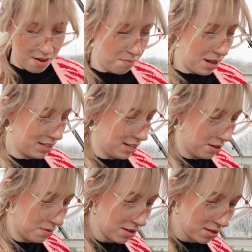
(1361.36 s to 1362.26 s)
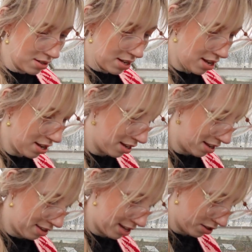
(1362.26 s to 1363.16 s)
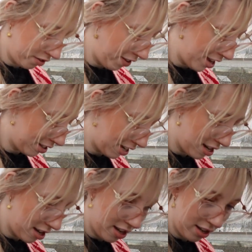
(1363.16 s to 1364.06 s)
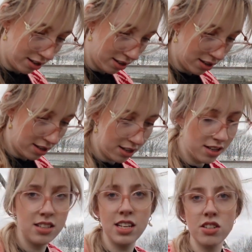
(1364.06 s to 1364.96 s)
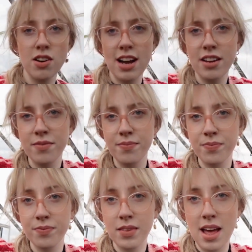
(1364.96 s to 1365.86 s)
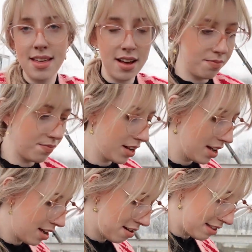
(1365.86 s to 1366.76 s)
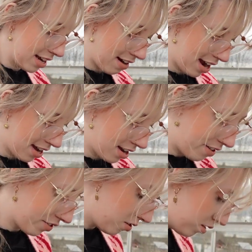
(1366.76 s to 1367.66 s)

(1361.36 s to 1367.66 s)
plastic ones, and they just fit in your seed tray like that, and they're great. And I've got